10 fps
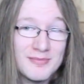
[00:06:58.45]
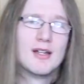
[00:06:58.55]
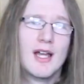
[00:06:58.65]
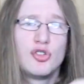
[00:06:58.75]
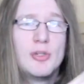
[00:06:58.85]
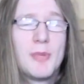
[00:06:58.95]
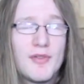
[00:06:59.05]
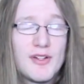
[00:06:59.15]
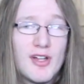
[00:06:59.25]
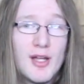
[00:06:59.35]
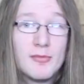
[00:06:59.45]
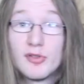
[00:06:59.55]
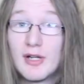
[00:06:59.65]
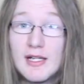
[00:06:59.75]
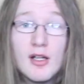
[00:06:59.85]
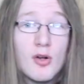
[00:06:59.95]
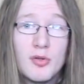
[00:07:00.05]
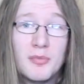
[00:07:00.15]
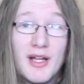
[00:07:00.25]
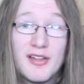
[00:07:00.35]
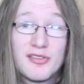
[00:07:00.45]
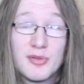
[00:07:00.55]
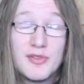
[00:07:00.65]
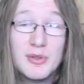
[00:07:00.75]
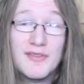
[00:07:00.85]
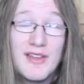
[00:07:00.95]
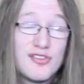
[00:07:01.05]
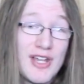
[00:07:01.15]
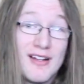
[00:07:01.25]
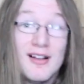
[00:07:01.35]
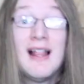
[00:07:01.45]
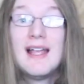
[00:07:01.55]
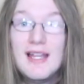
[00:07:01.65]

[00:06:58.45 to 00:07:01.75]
Actually, perfect time for an unbiased review of this channel.